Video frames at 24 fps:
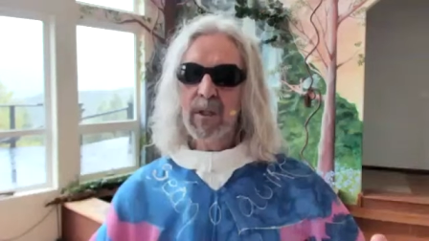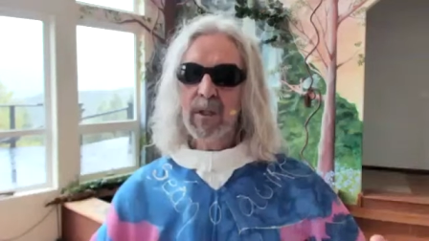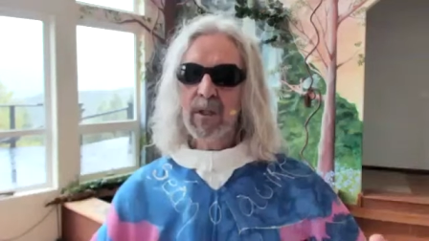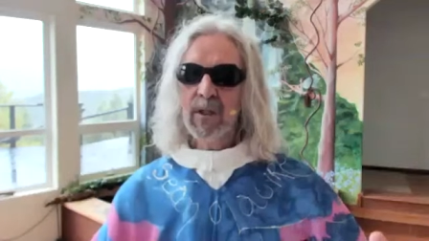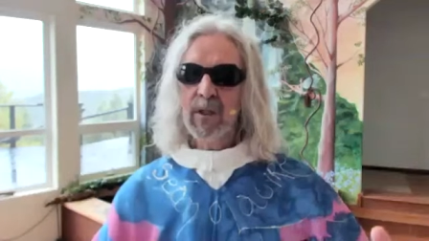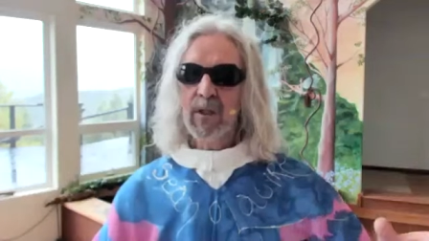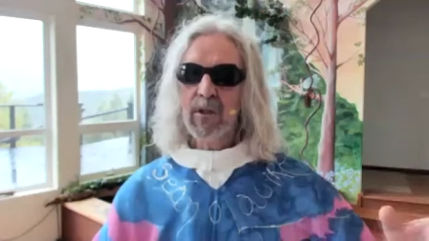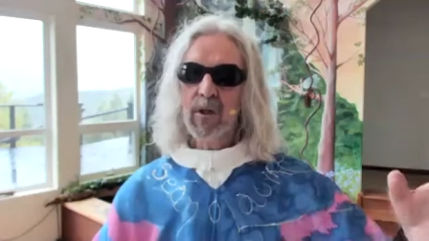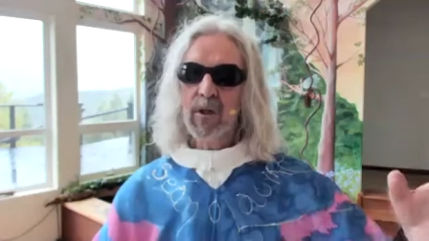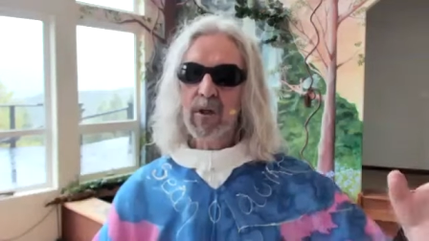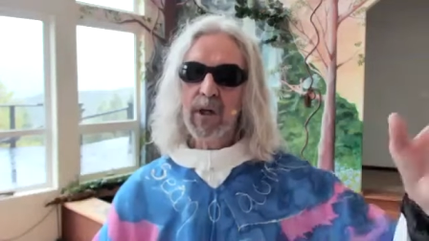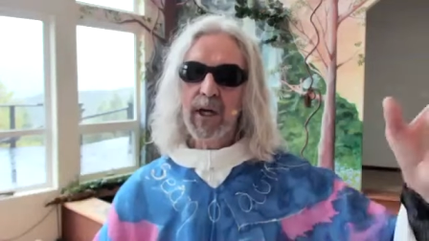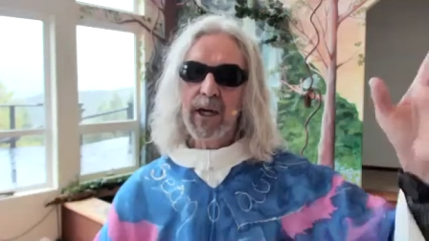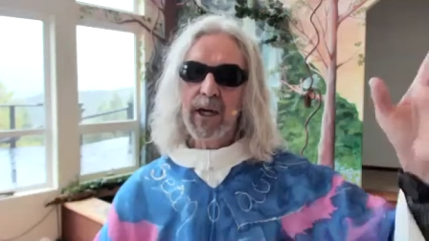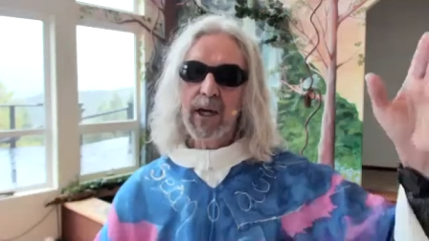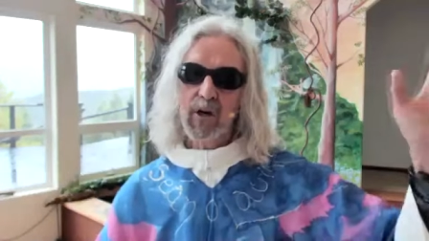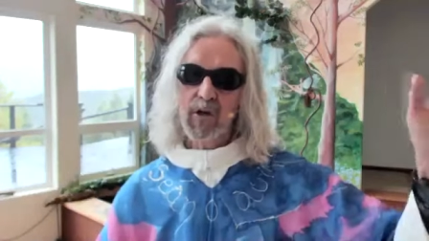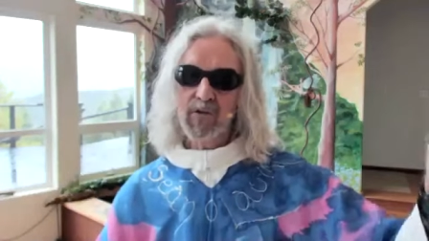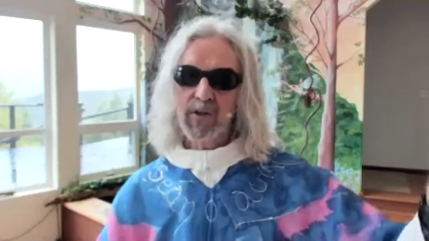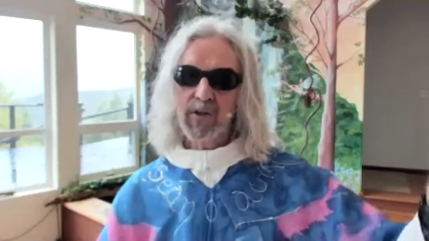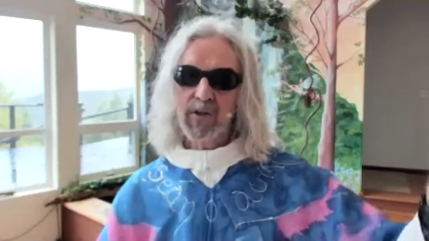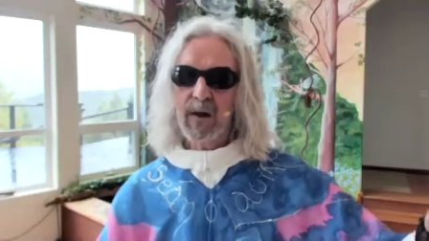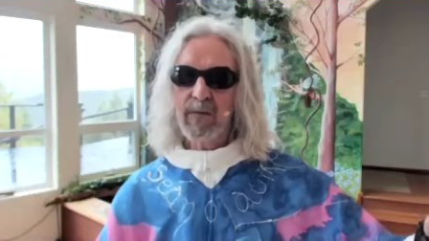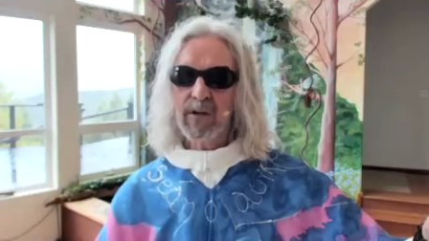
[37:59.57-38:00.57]
You know, air
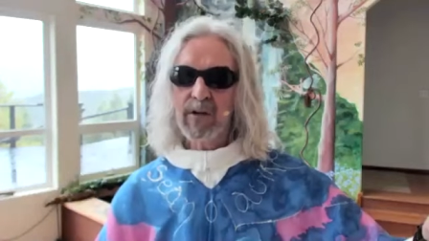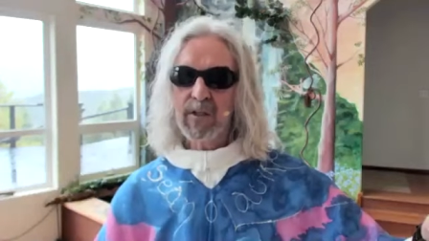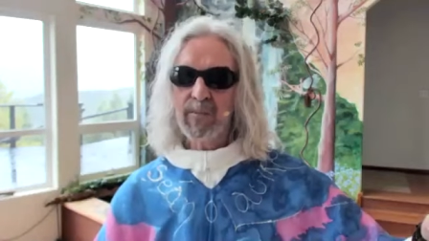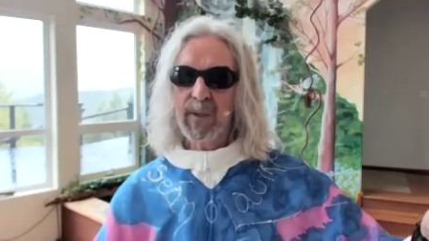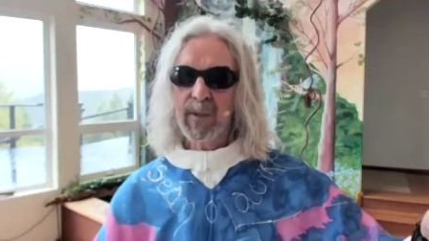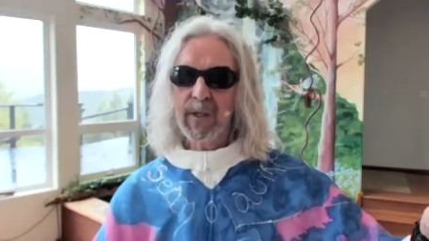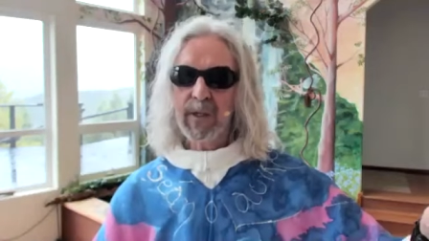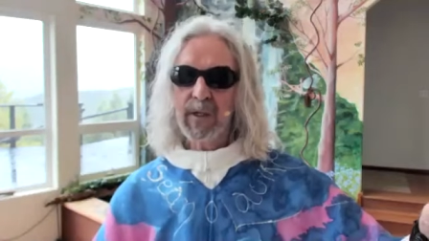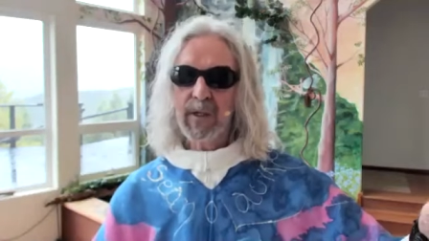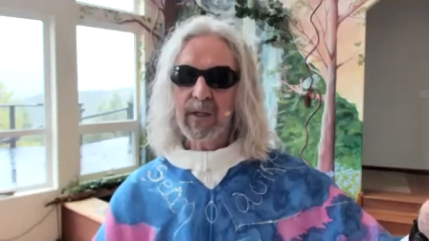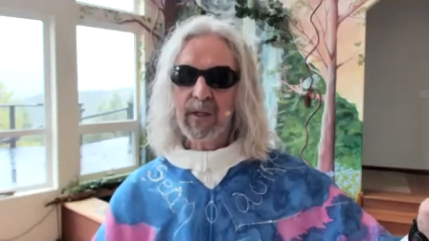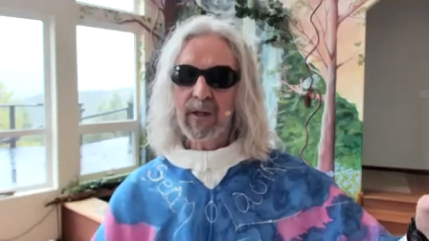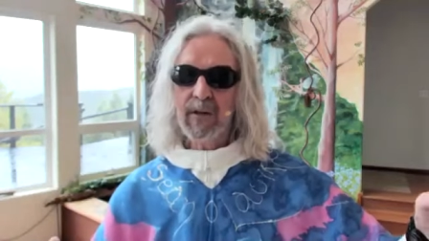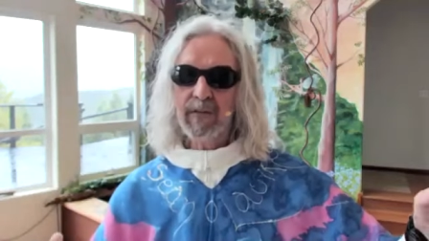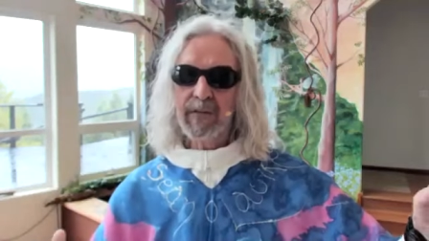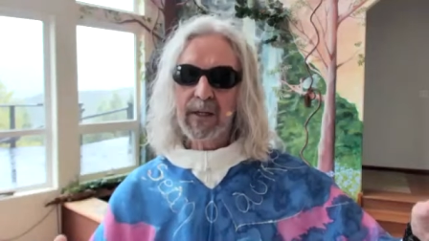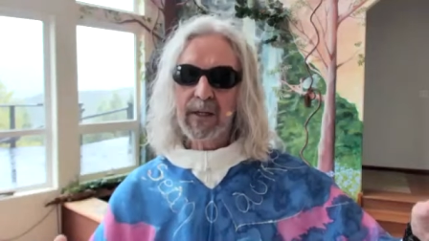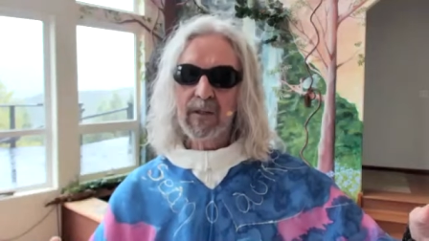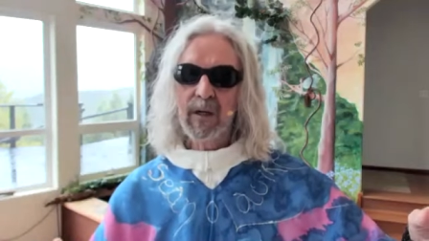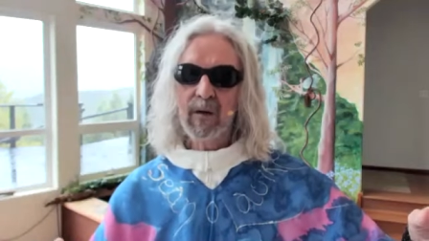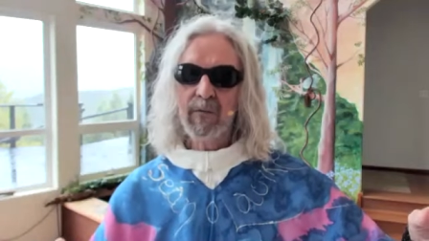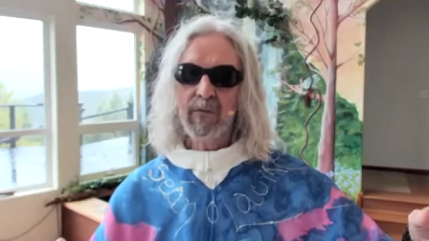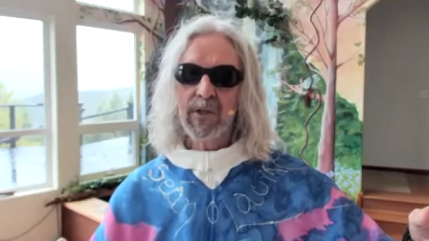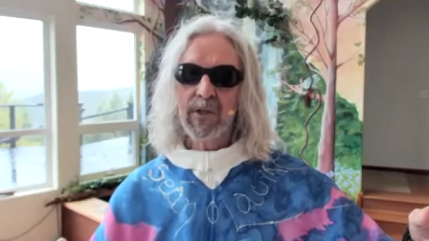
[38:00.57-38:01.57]
travel has been
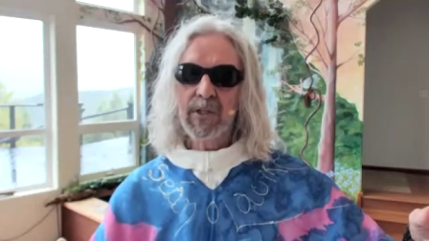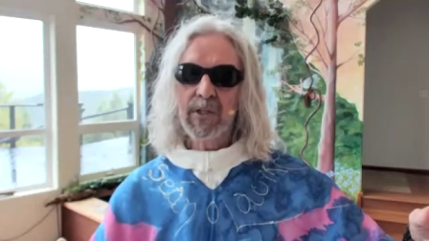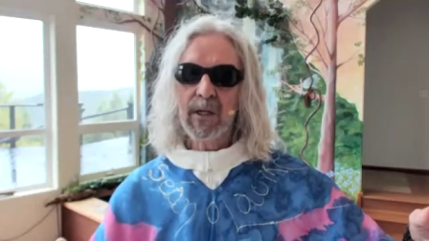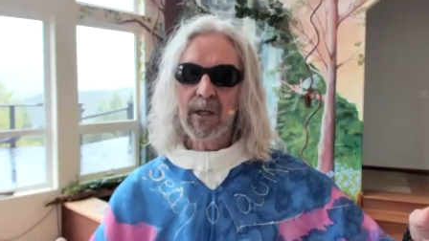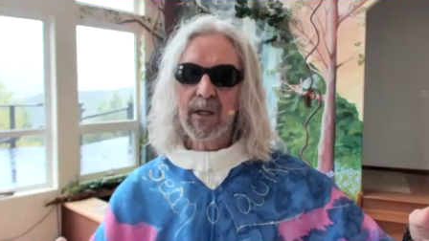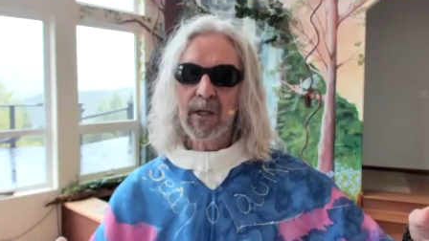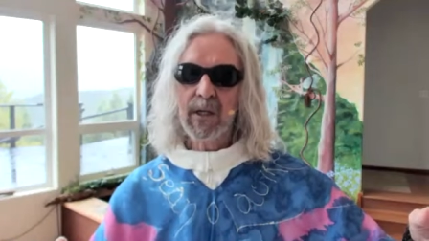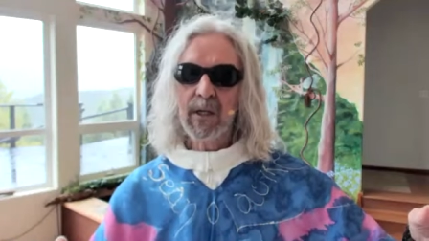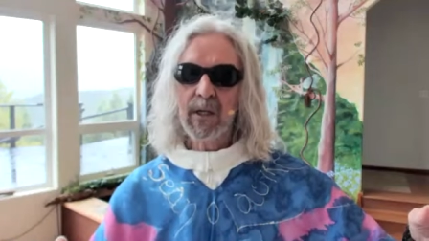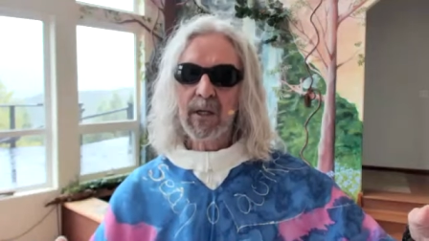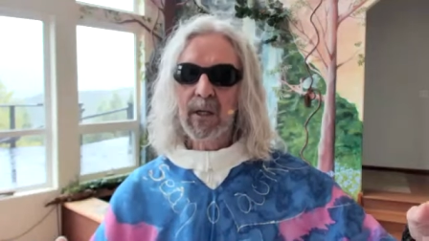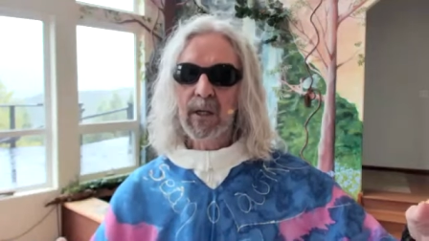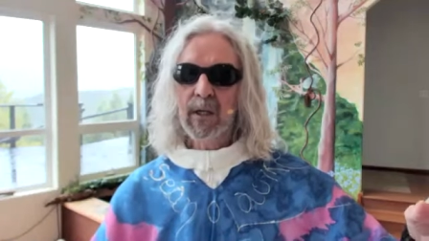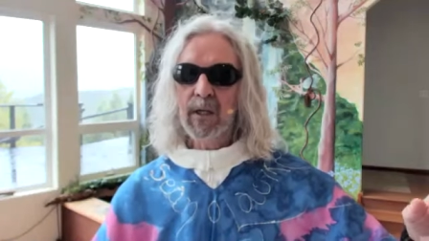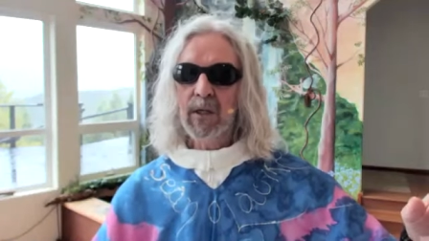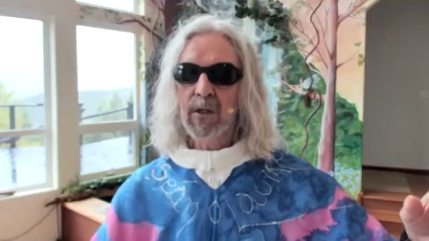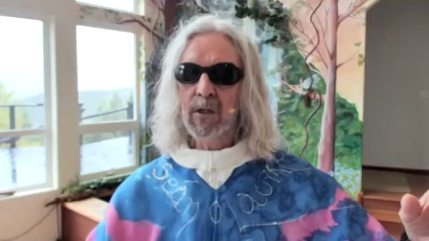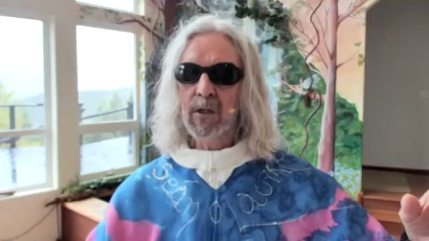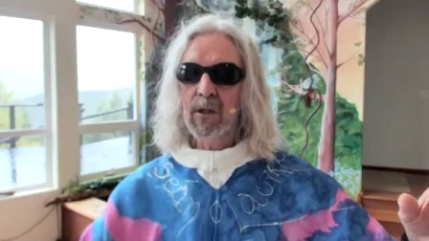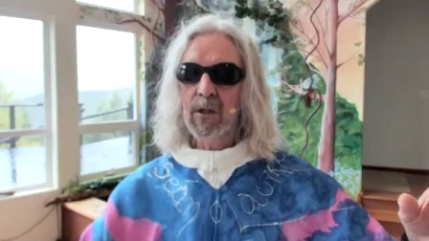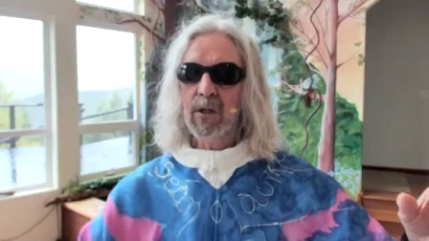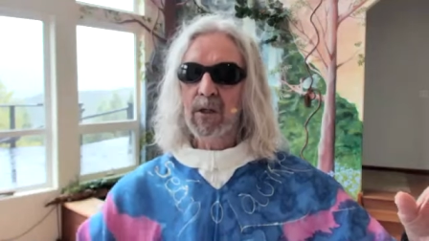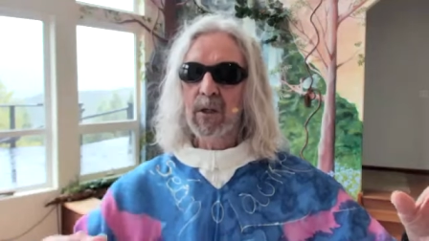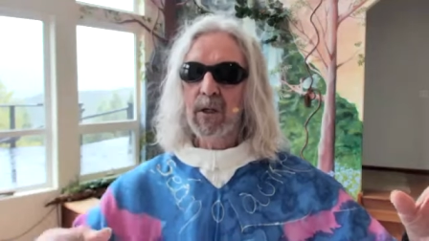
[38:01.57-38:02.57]
affected, obviously. You
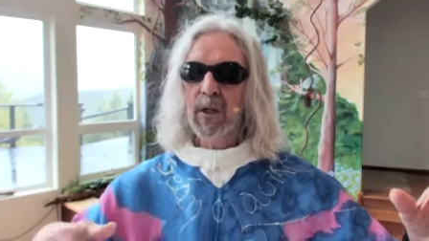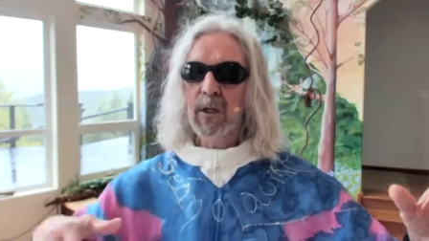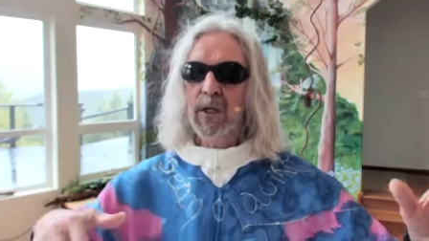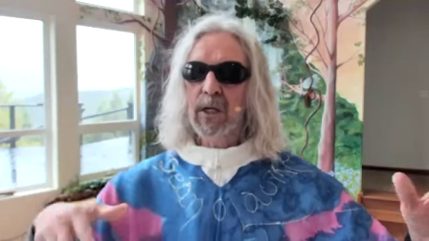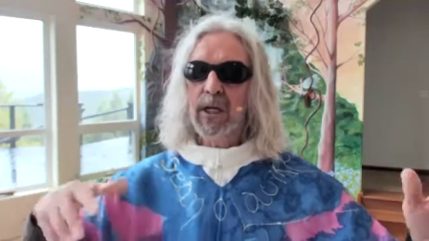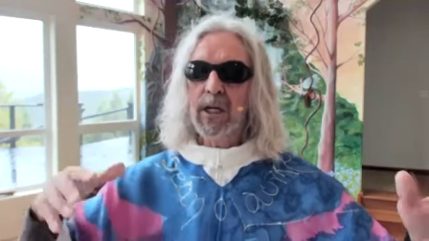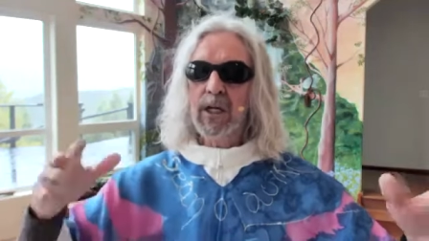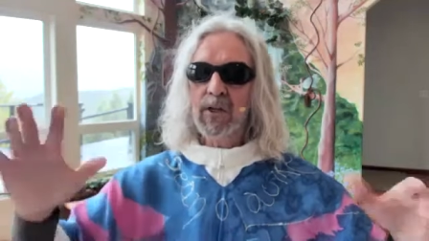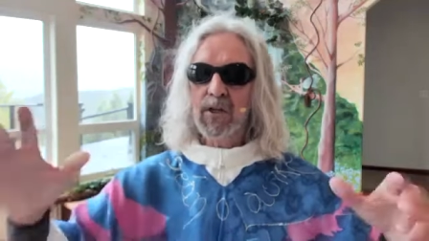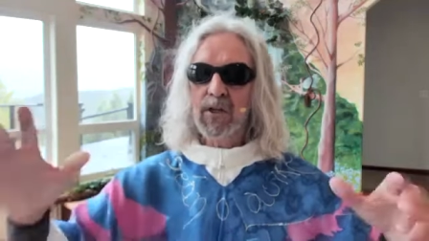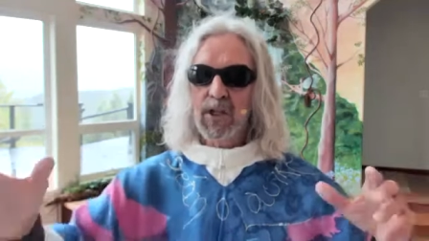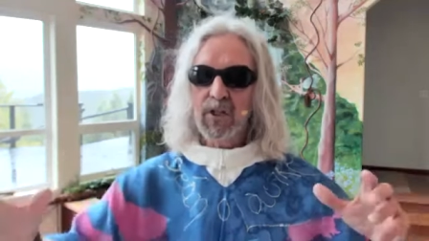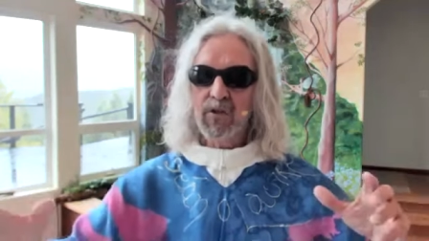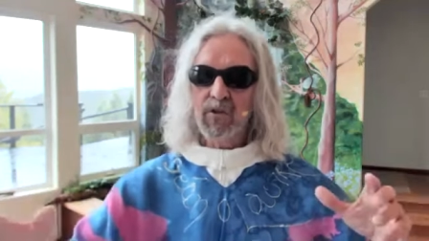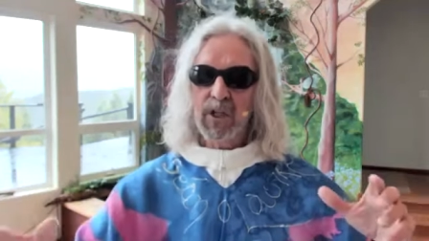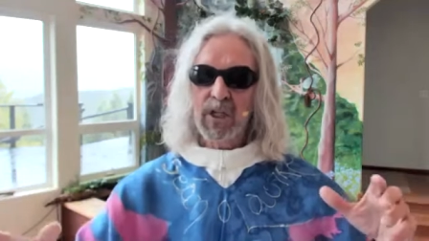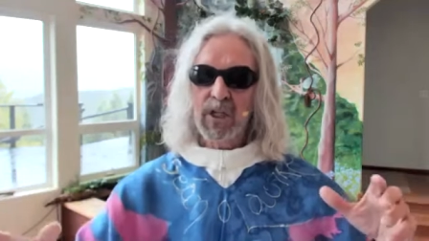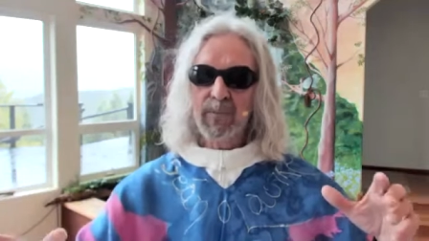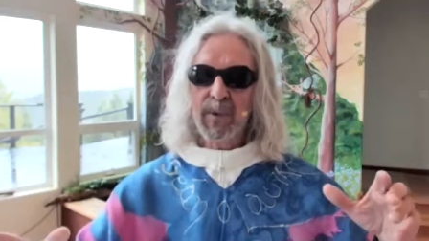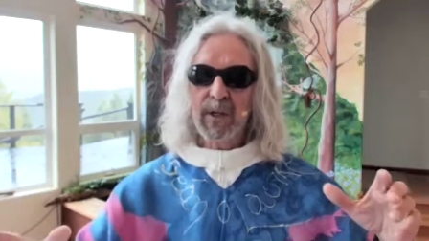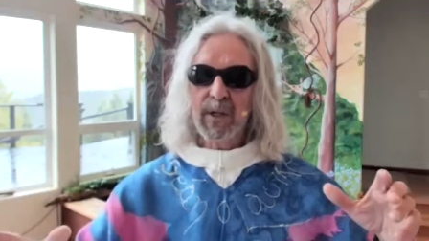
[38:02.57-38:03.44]
know, industry has been